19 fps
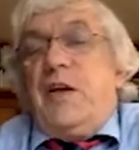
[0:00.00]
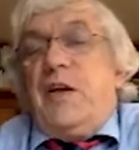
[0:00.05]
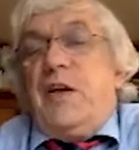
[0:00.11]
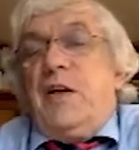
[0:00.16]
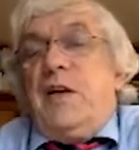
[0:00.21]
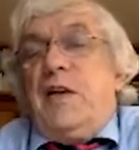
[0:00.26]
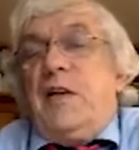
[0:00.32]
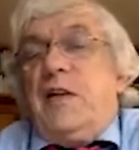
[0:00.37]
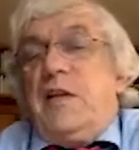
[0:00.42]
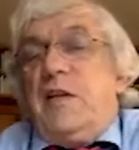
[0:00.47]

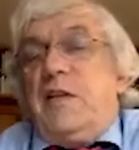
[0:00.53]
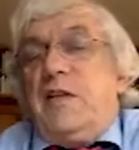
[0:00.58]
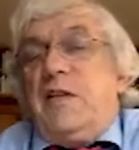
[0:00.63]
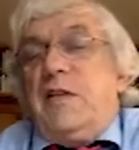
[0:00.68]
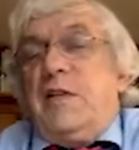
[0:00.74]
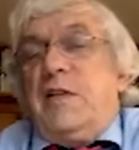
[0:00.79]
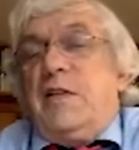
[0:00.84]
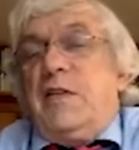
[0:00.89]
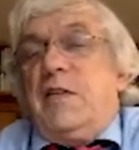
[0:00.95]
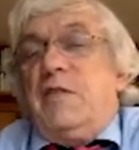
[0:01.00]
and
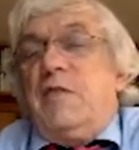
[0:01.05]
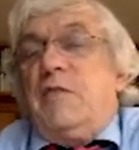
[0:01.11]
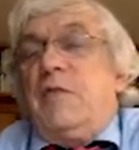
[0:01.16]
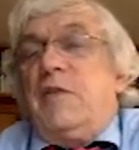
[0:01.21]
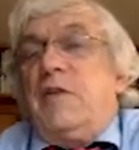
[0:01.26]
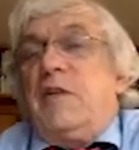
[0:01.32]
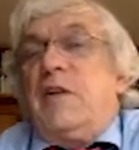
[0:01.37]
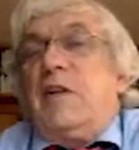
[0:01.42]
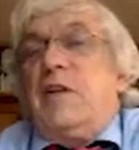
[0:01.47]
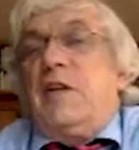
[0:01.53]
you
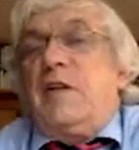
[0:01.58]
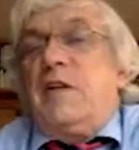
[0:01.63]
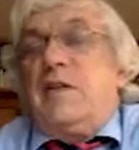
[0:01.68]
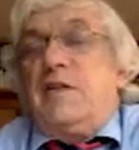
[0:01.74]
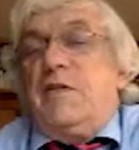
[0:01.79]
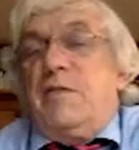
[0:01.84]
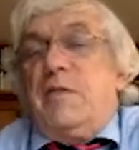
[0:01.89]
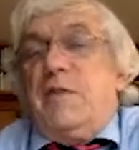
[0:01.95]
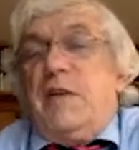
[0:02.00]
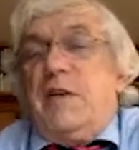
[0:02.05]
would then
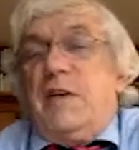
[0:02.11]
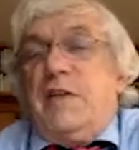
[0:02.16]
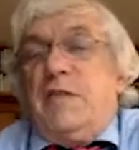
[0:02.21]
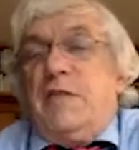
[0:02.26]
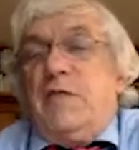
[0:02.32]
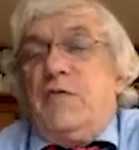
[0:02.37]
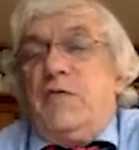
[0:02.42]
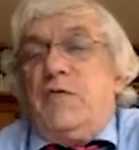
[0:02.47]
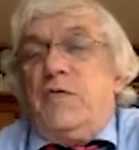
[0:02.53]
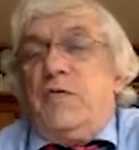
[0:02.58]
try
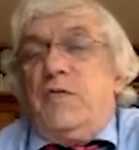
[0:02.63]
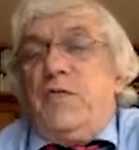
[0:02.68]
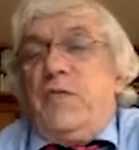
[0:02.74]
to